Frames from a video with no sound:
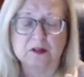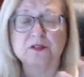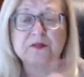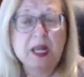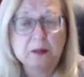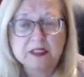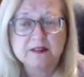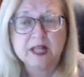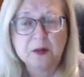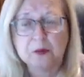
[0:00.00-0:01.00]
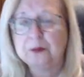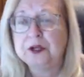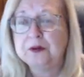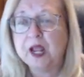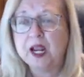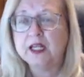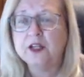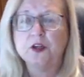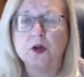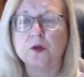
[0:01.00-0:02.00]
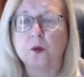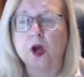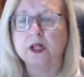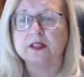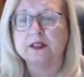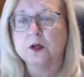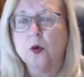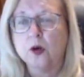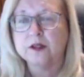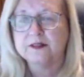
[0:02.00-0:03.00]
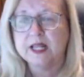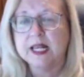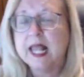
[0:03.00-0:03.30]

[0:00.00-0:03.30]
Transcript: families that were reunited, you know, the ones that the court said